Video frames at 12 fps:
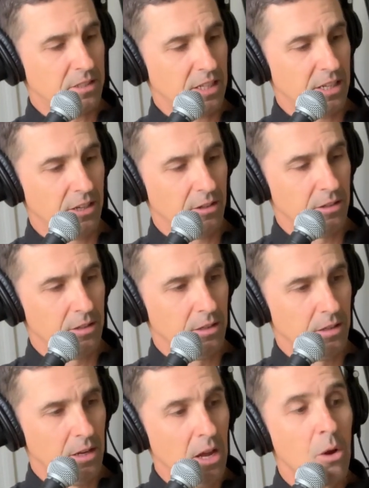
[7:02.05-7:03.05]
see here.
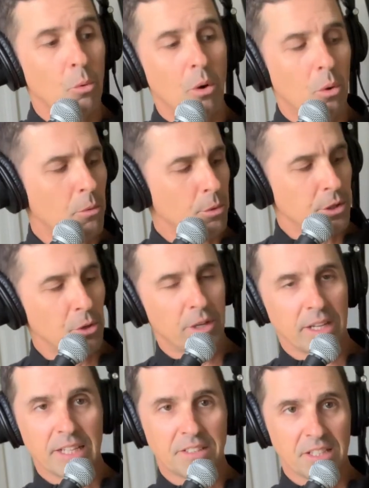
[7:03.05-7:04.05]
Well, what we're
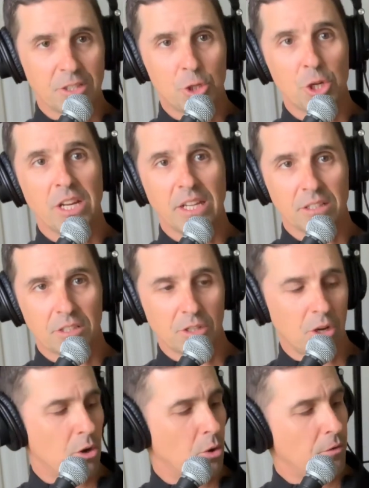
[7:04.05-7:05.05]
doing, it's in G.
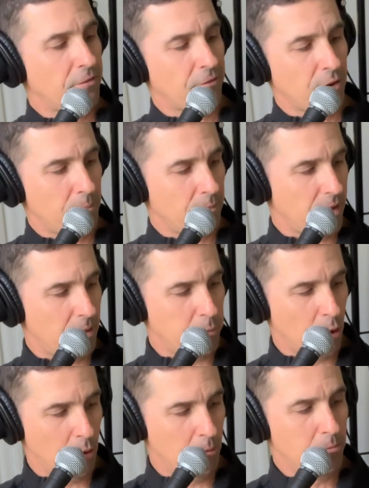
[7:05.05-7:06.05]
So from the
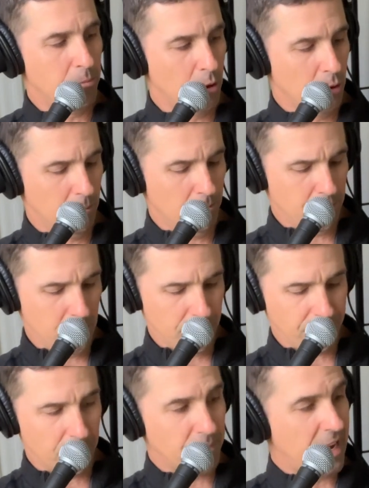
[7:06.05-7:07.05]
boom, boom,
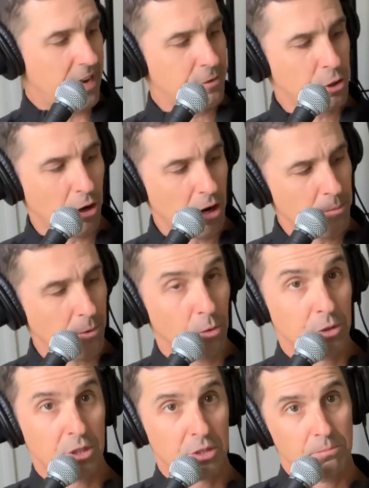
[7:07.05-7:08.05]
boom, from the F sharp,
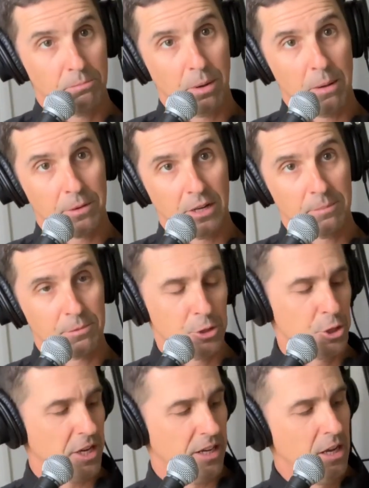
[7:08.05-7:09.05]
we're just bumping it up to
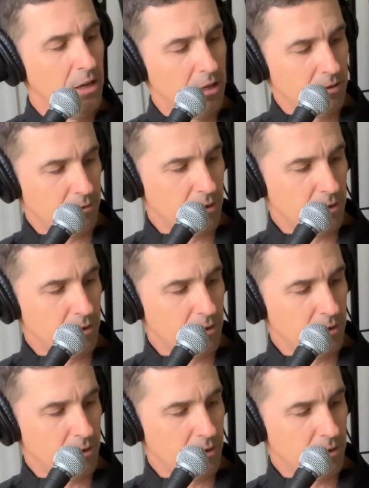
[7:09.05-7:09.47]
G.